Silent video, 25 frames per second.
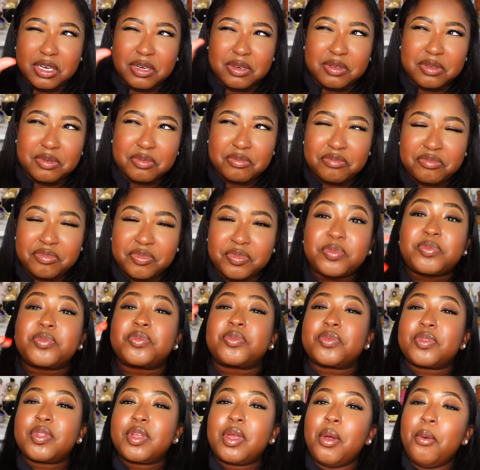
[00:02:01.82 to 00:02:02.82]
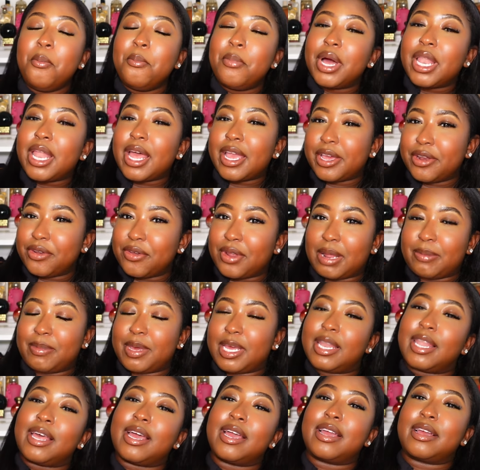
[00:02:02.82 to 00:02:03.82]
Coast. But like, you know what I
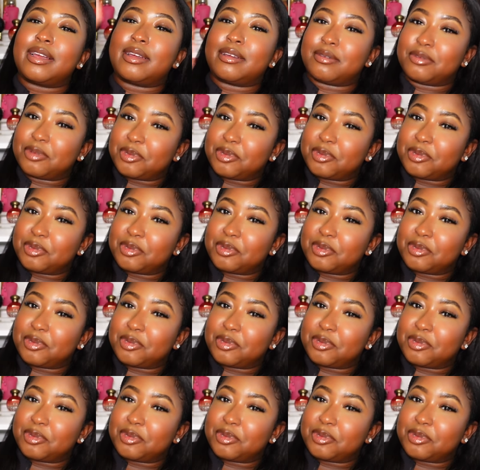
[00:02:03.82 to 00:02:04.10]
mean, like,